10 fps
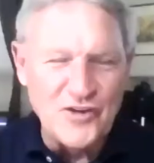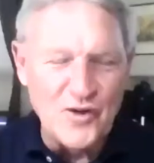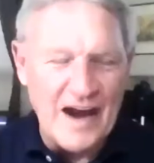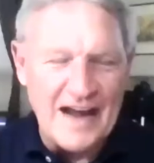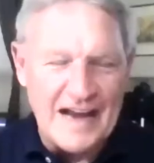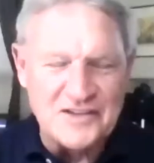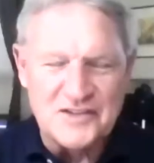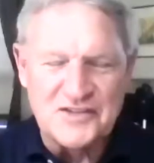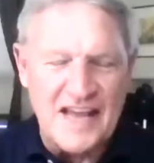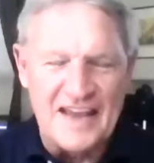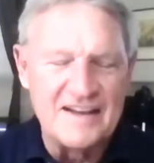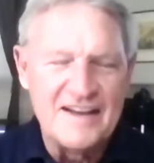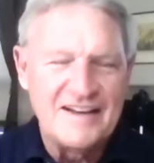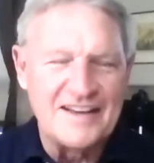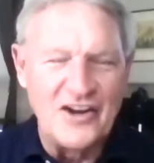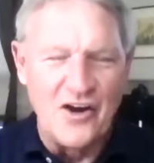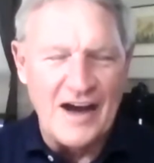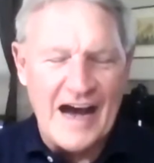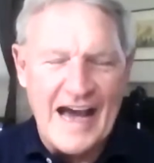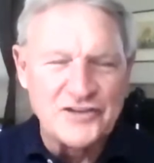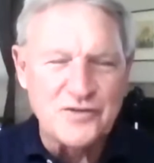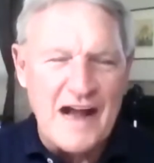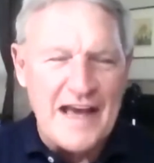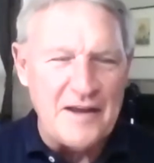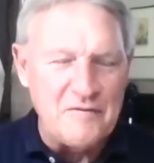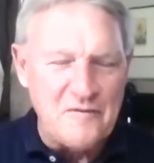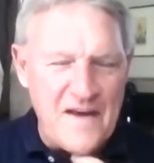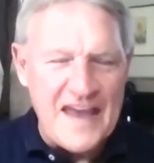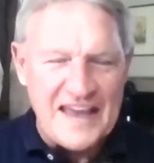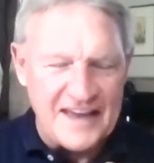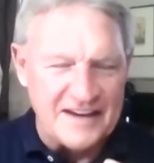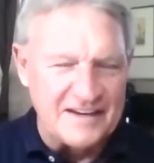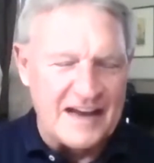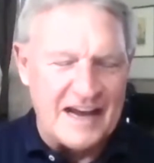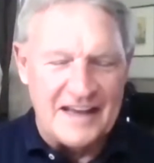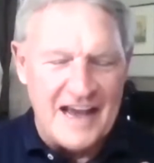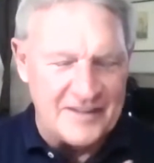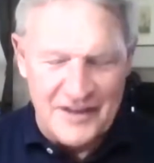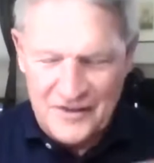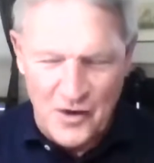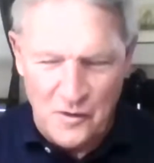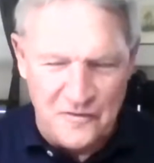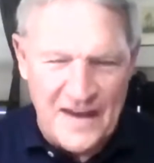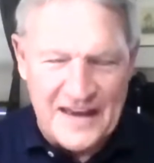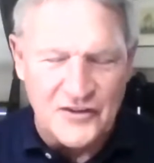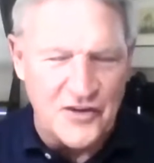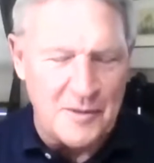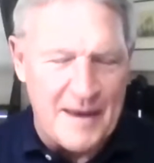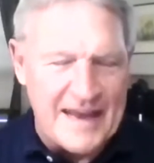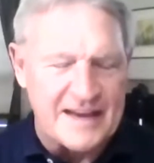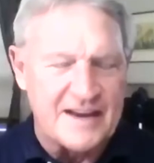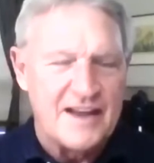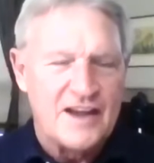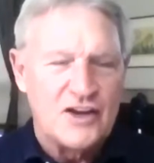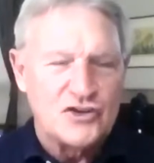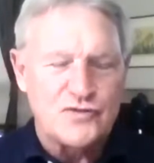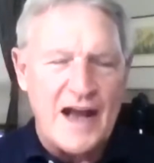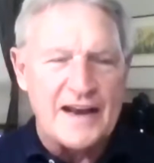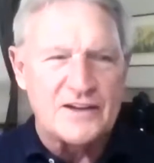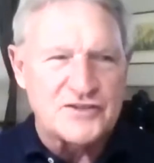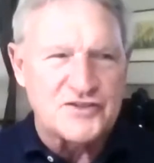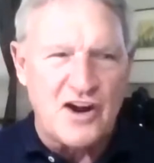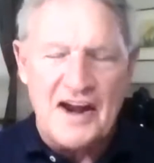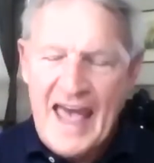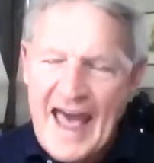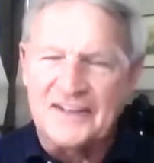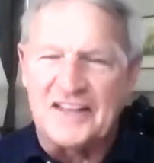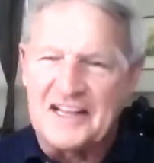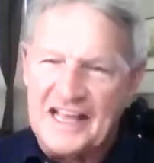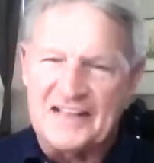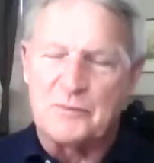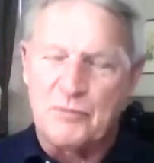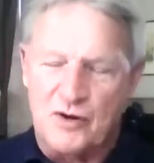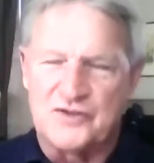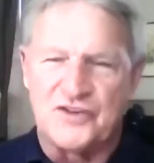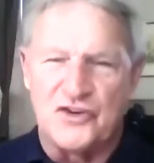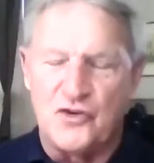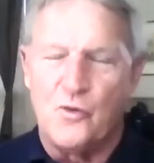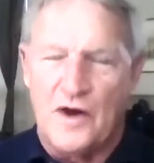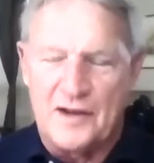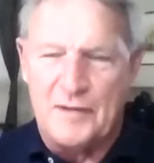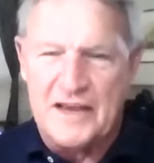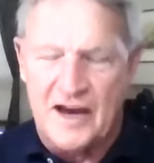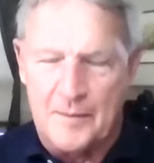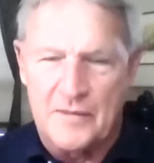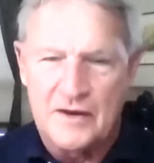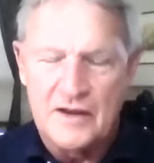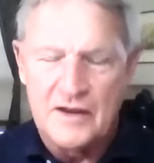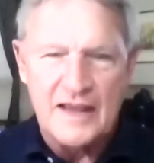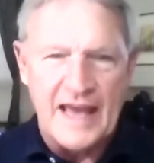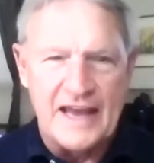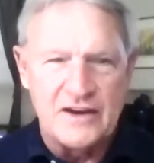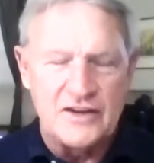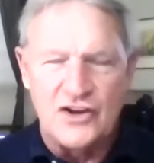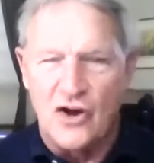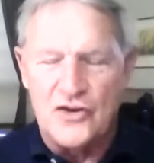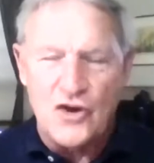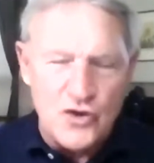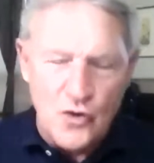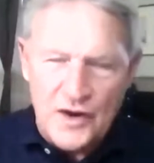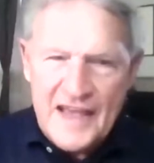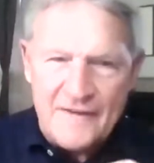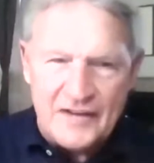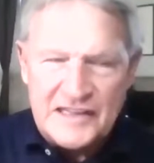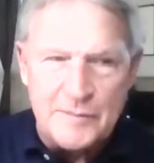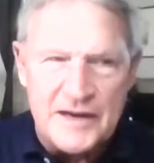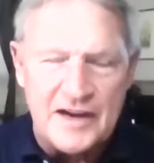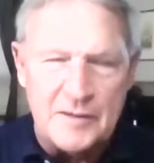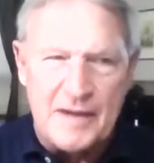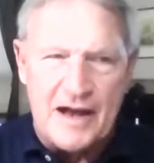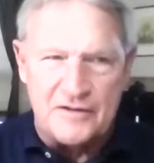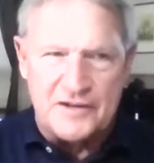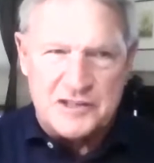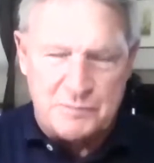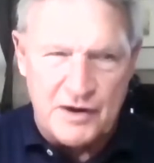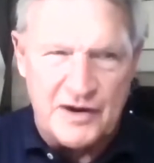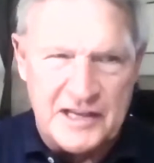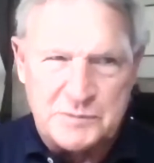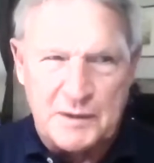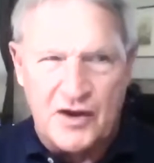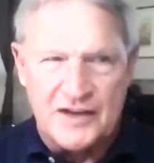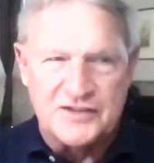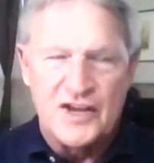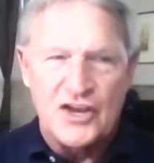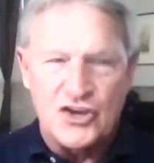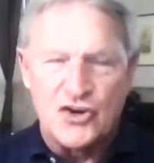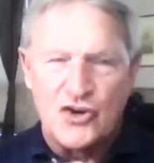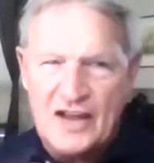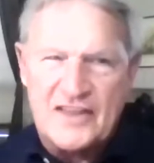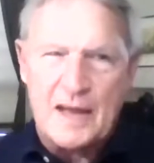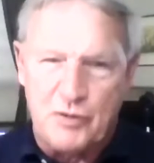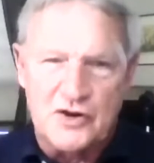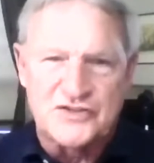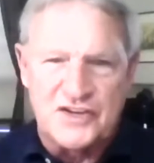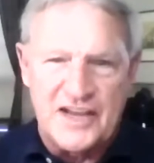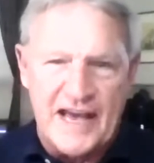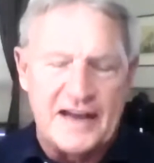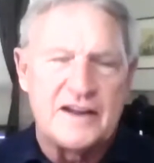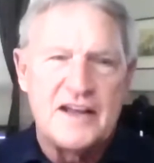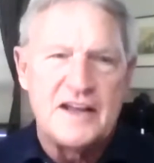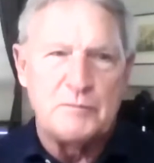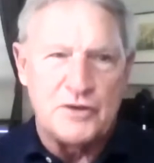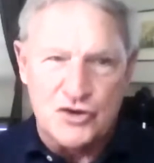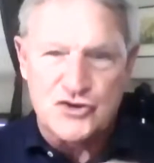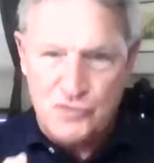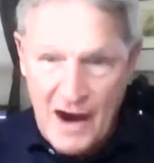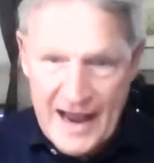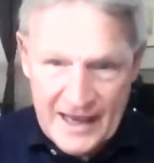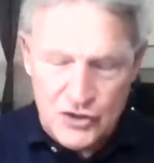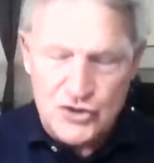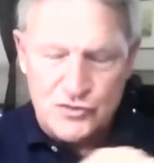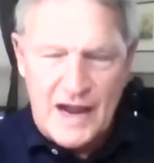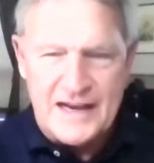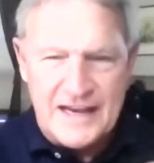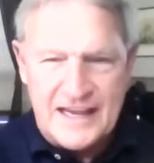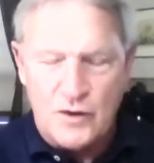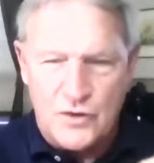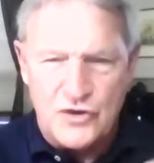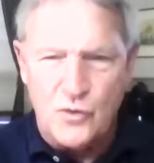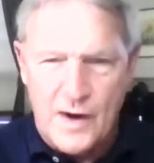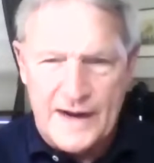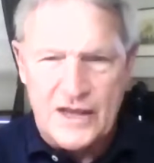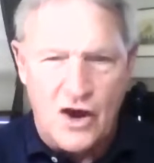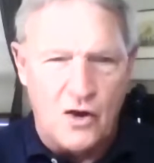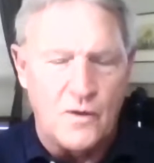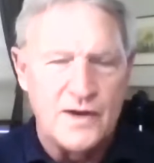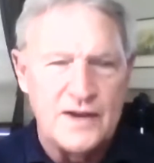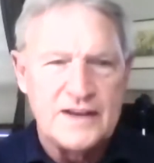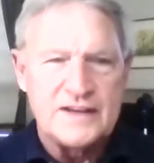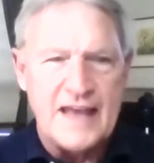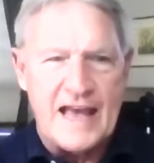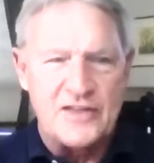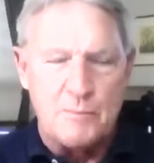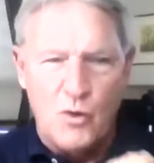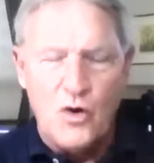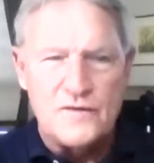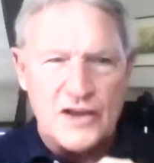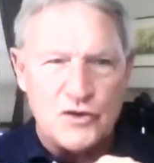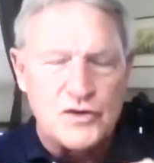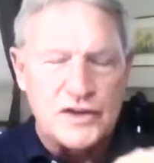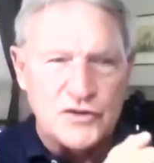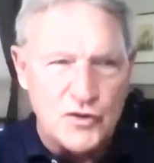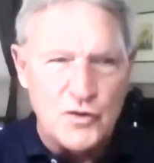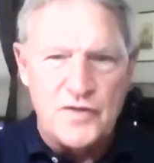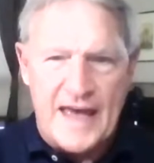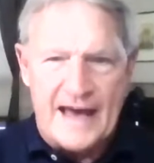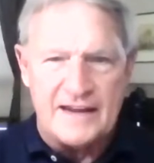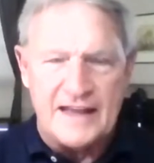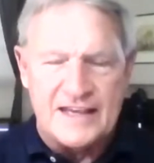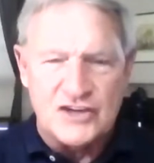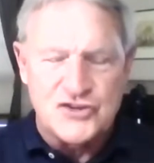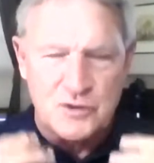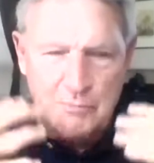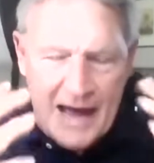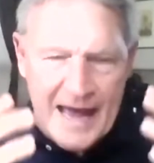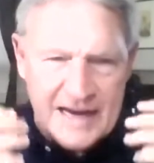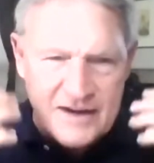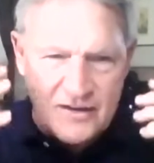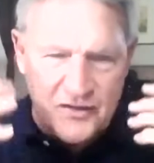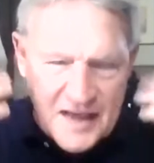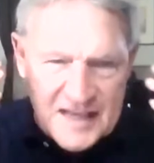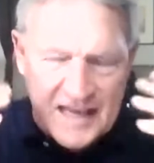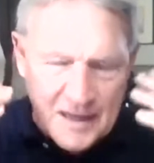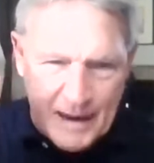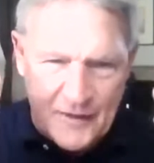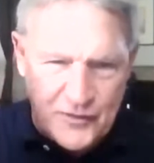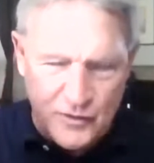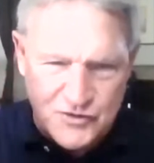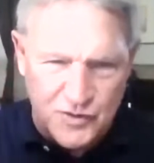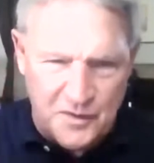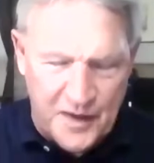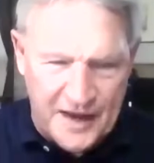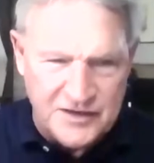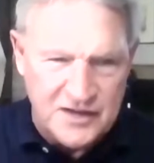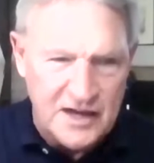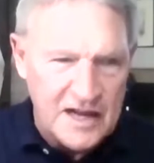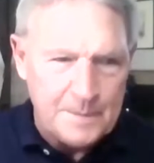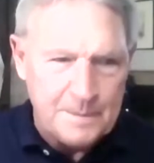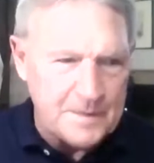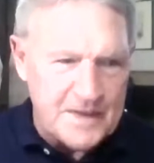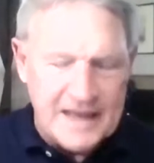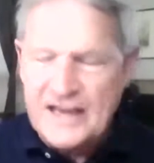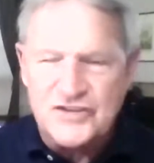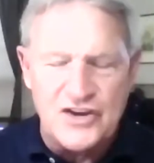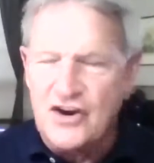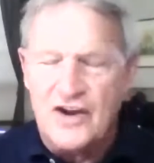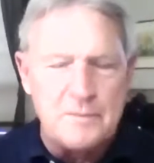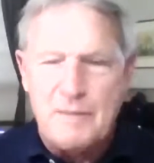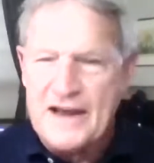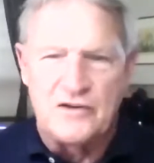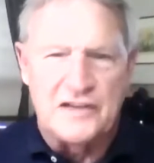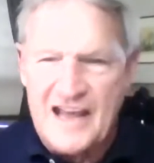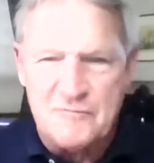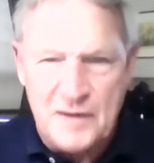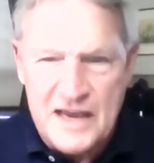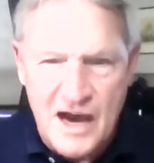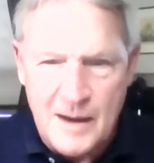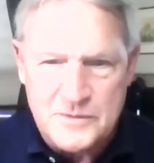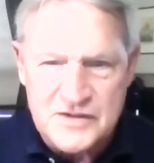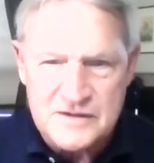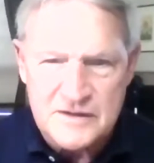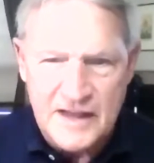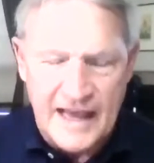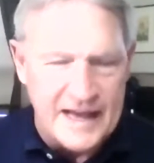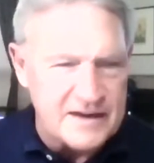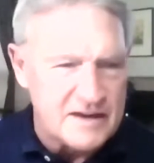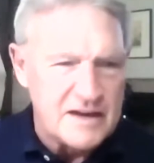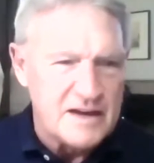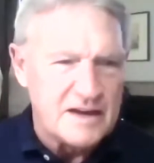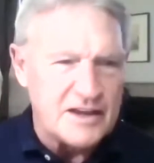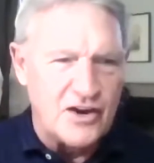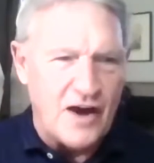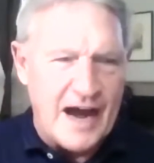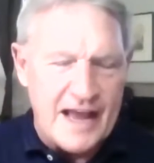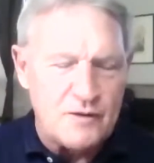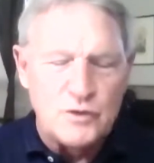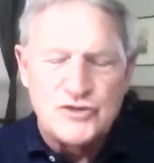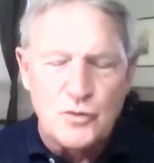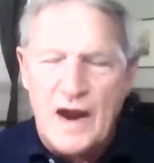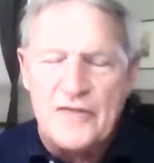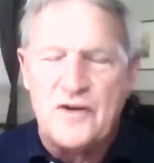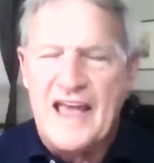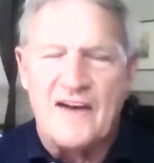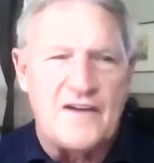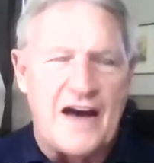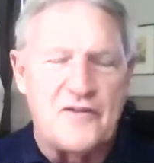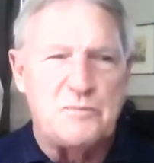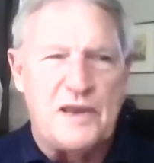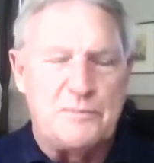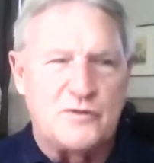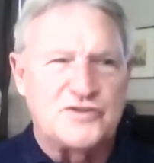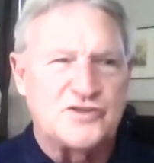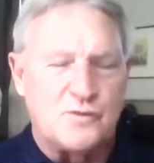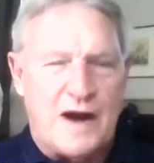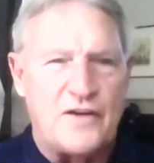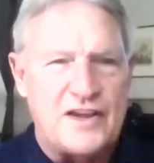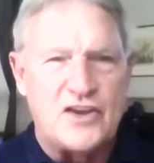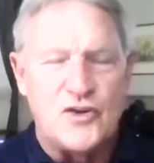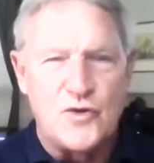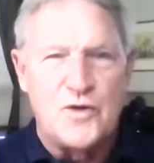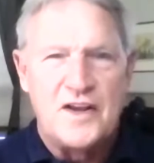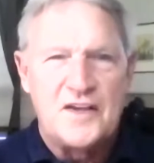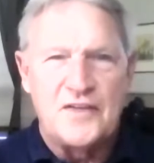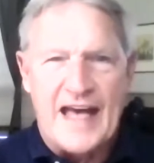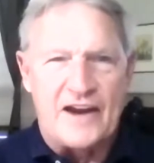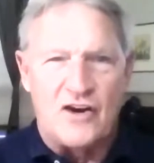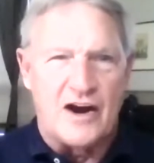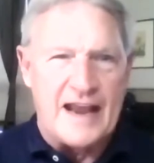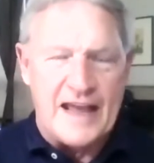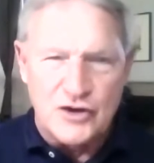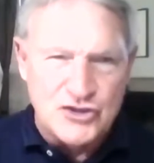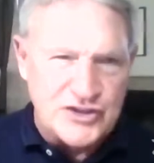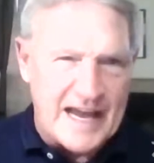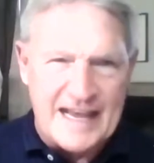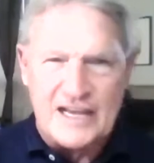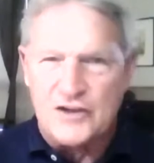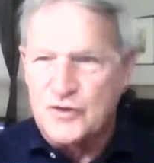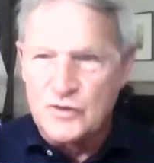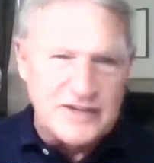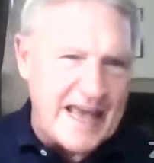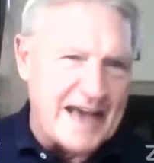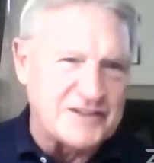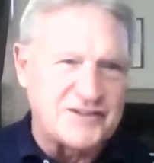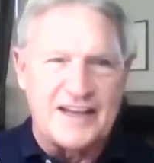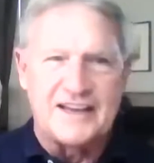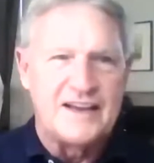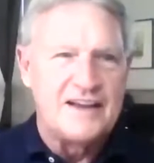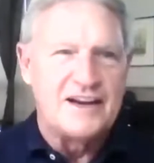too? I just say, I try to fake it. The old fake it till you make it. Try to start acting like the person you want to become. And, you only have a limited amount of experience, because you're not that person yet, but you're trying to get where you want to go. And the more that you can do that and get your mind thinking about those sort of things, the easier and better life becomes. And, wouldn't you rather have other people surrounding you that are energetic, enthusiastic,